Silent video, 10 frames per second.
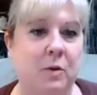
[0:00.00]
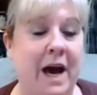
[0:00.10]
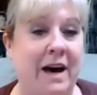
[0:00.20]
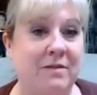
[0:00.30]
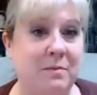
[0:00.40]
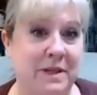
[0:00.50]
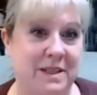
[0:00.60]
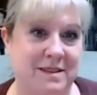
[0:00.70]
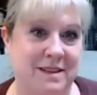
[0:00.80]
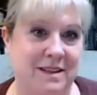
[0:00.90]
you have a
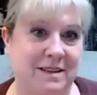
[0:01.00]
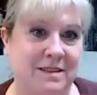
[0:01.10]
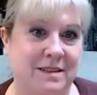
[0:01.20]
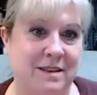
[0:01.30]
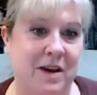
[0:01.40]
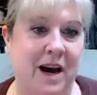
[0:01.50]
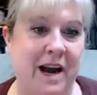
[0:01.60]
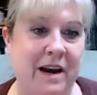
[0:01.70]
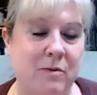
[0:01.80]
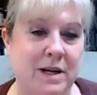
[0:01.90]
business, the
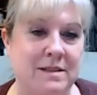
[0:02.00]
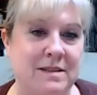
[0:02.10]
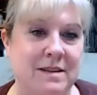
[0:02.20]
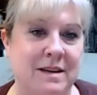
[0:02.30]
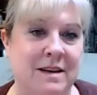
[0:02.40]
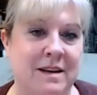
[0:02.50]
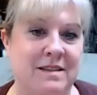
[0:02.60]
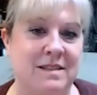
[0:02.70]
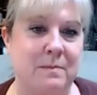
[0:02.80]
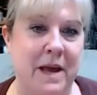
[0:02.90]
IRS is going to
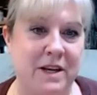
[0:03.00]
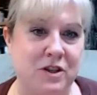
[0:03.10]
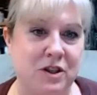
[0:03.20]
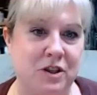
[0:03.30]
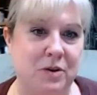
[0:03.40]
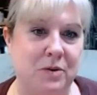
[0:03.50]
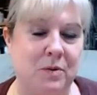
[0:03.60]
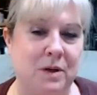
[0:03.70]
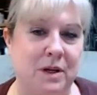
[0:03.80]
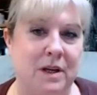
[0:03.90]
expect
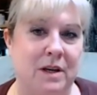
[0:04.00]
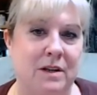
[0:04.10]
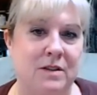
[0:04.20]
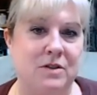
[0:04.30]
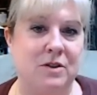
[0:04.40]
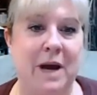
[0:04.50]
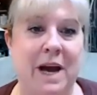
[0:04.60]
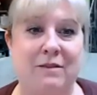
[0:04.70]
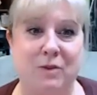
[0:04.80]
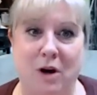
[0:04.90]
you to
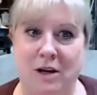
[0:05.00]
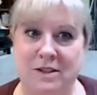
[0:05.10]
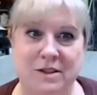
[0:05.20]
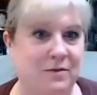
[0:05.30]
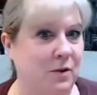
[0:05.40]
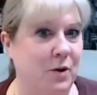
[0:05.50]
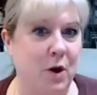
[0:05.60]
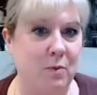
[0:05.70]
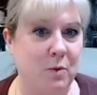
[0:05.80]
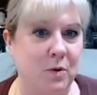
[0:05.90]
have losses for
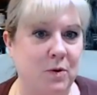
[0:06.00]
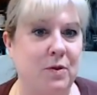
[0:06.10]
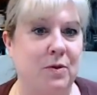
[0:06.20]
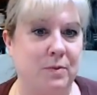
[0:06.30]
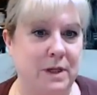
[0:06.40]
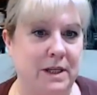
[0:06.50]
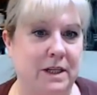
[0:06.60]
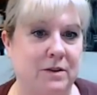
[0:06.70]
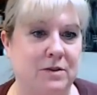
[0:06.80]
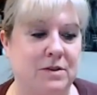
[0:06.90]
no more than 3
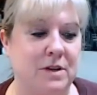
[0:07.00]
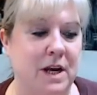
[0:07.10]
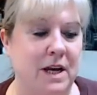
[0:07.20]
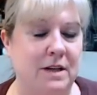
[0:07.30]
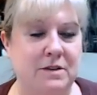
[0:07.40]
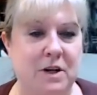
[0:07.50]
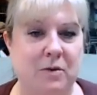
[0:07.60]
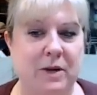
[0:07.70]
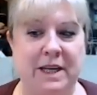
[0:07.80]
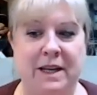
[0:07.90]
years.
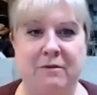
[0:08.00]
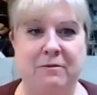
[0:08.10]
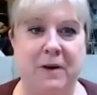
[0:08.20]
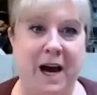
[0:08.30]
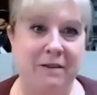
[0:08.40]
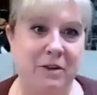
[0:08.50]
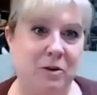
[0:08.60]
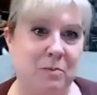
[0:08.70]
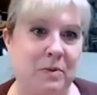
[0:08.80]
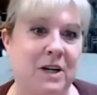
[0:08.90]
So in a
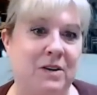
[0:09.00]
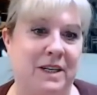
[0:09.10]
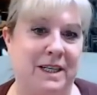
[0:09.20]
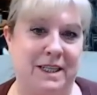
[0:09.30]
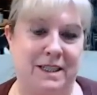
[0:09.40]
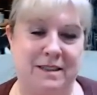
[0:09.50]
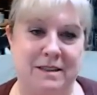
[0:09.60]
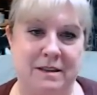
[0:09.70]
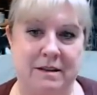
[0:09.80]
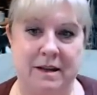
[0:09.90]
5-year period,
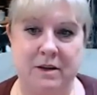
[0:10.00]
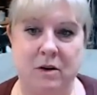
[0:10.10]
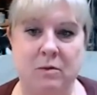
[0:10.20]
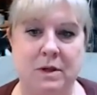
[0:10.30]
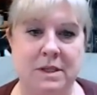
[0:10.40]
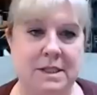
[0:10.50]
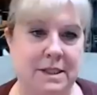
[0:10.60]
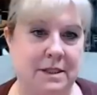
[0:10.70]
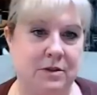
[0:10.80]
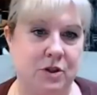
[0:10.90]
they don't want to
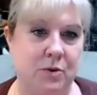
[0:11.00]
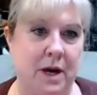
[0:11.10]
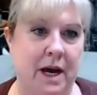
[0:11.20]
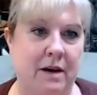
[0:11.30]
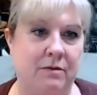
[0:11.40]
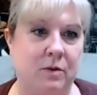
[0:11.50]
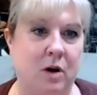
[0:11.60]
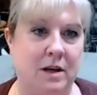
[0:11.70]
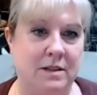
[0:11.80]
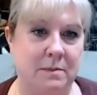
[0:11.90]
see that you have
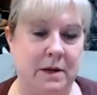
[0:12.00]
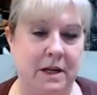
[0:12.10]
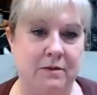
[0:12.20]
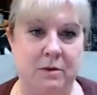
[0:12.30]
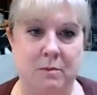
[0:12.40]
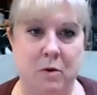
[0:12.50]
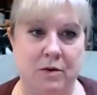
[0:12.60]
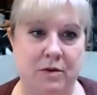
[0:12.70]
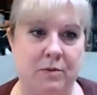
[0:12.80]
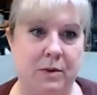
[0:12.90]
lost money for more
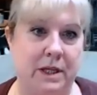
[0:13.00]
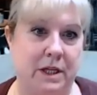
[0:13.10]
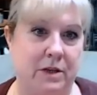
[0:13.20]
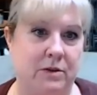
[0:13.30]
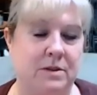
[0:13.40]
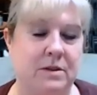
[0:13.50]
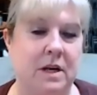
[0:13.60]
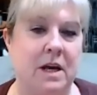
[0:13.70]
than 3 years,